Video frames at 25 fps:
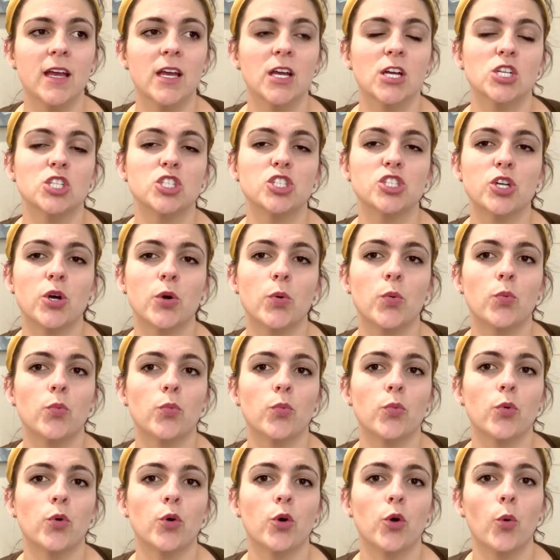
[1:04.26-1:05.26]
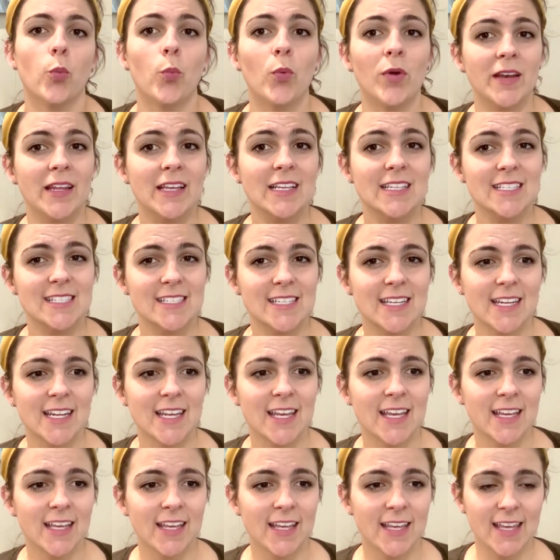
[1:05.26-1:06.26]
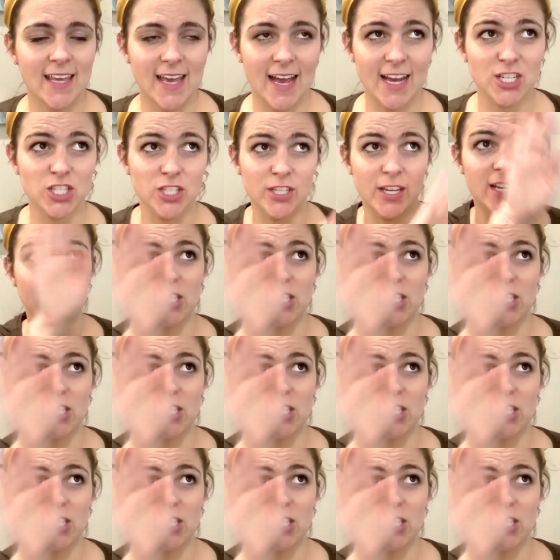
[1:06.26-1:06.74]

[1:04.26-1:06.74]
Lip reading: So when he's sitting, he actually has